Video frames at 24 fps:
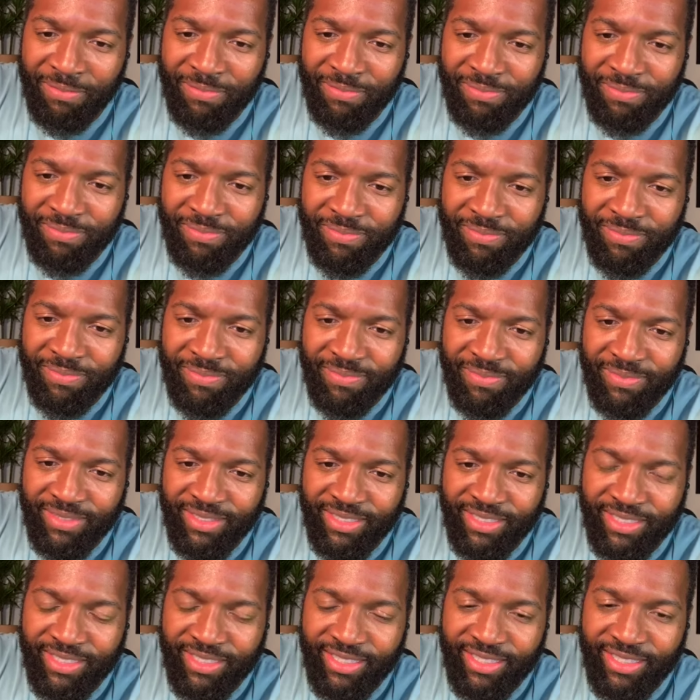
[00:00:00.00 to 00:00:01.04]
Oh,
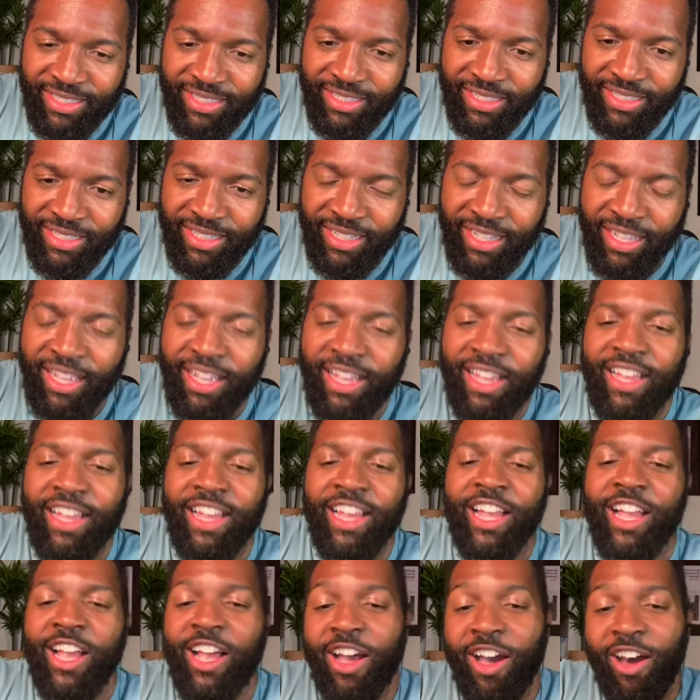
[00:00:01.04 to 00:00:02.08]
this is dope. I know
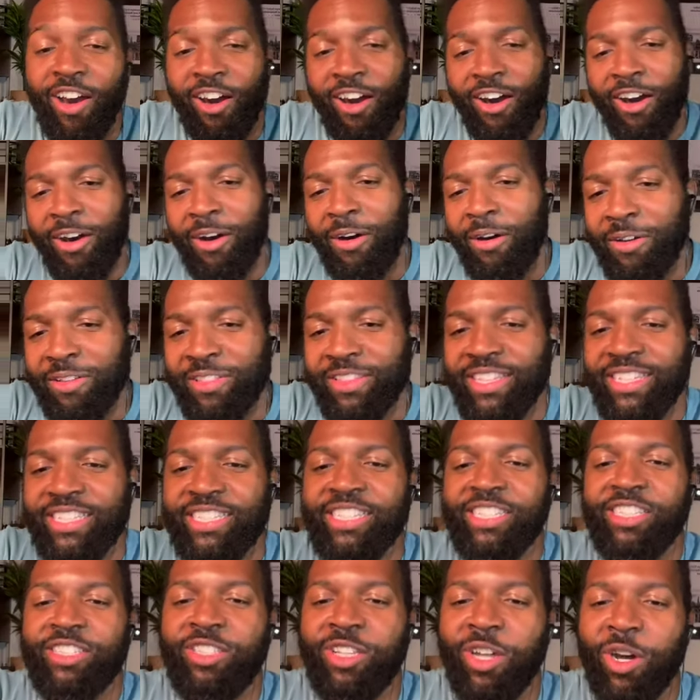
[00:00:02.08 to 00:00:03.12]
this dude. Zeph
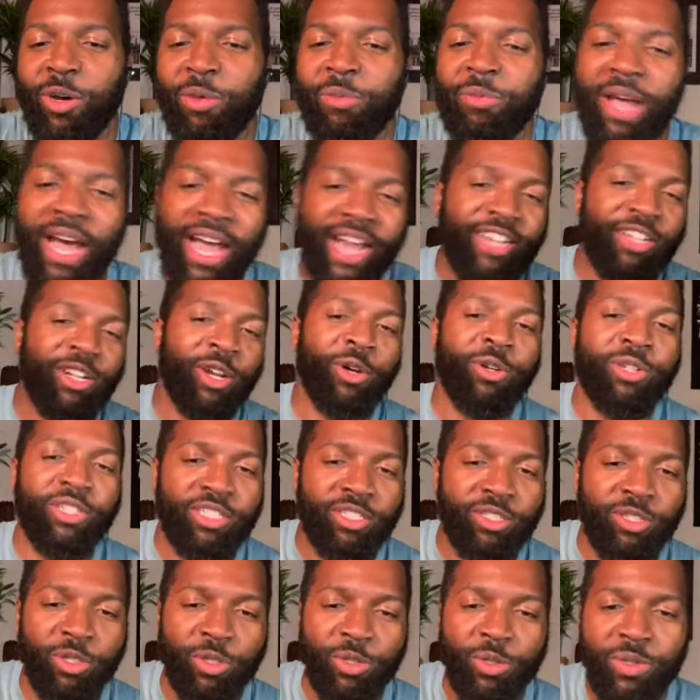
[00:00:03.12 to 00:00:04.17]
McNamara, I'm gonna need your
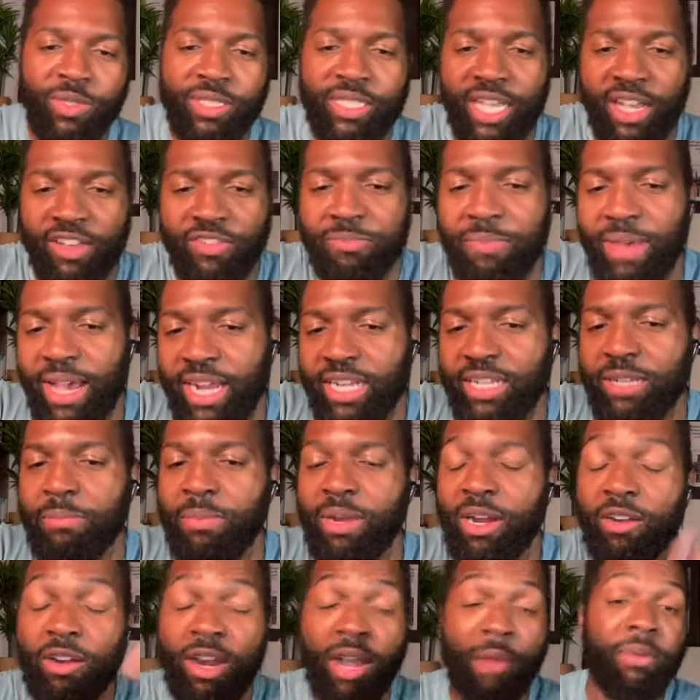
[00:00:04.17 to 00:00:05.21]
help though.
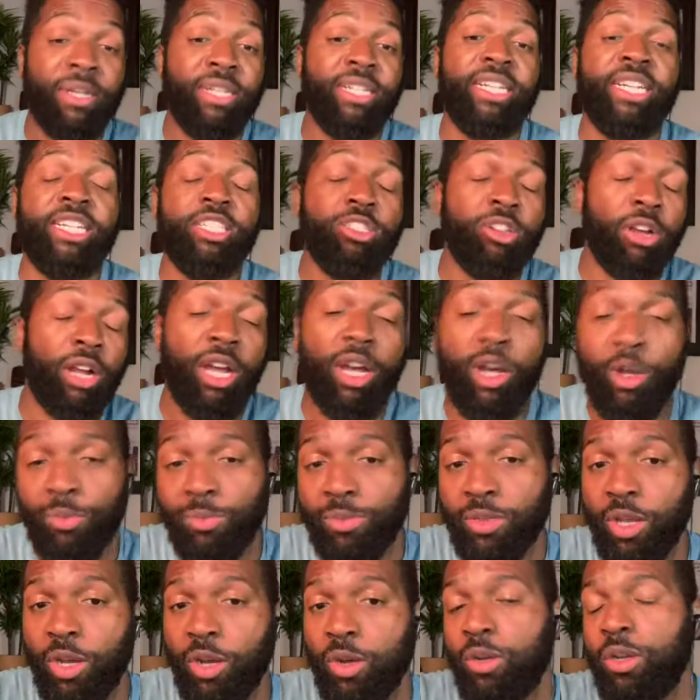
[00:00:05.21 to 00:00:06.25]
Uh,
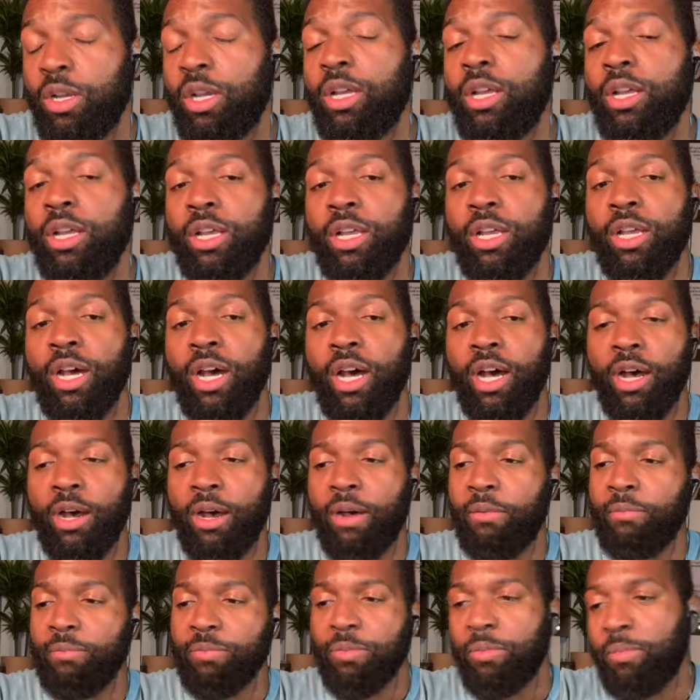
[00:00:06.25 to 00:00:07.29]
IG uh,
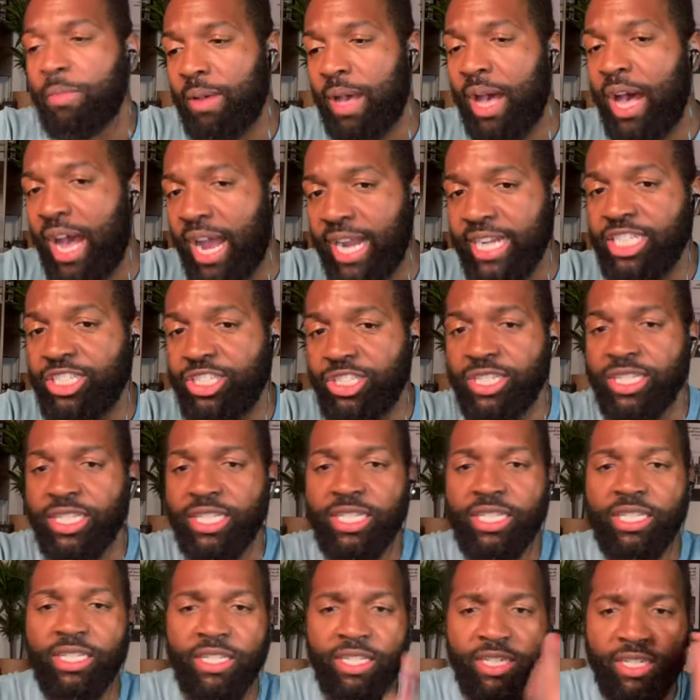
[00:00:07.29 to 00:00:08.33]
cuts off
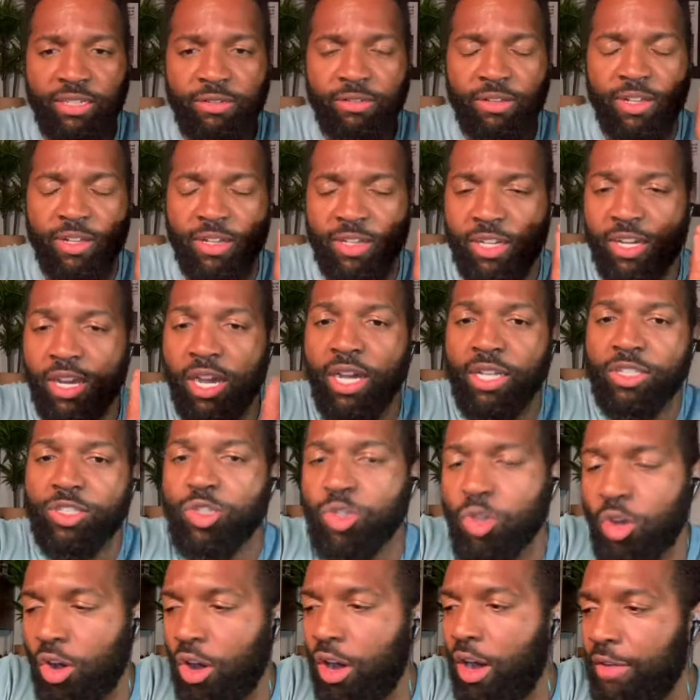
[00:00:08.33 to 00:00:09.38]
the questions.
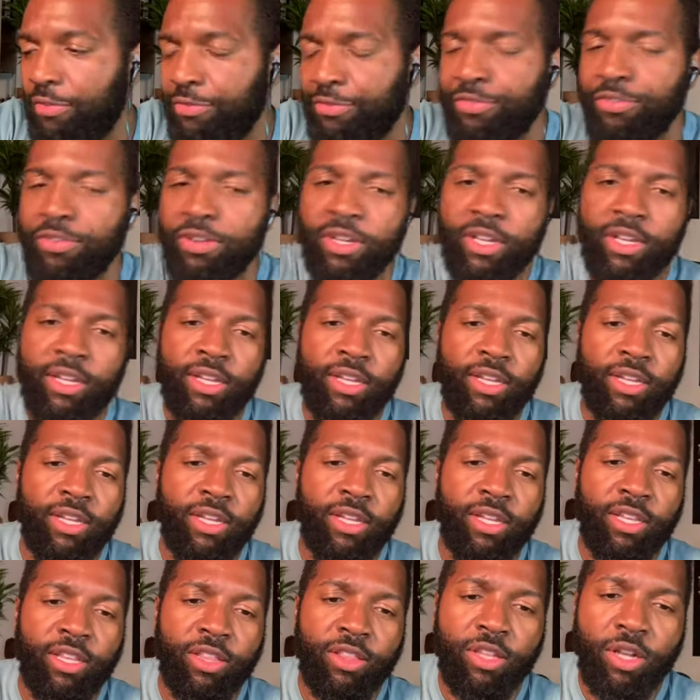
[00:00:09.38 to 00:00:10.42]
So Zeph
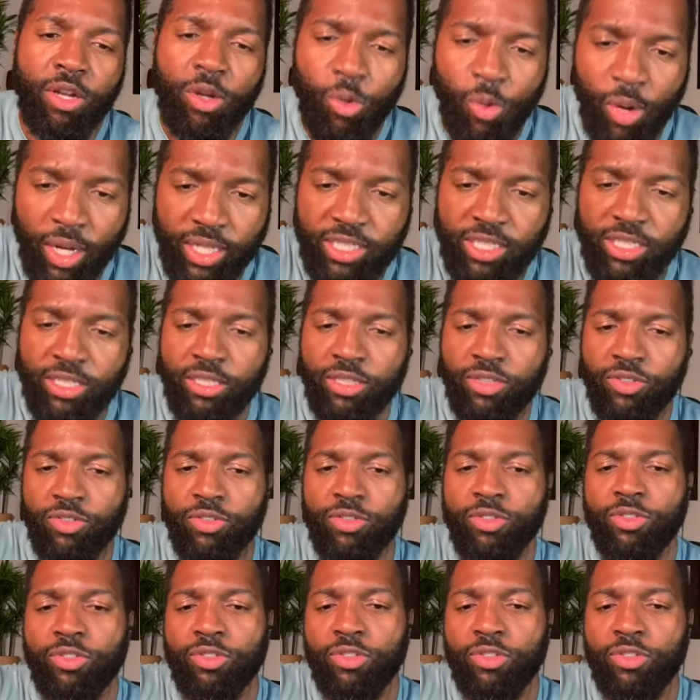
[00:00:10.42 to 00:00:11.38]
has said, uh, longtime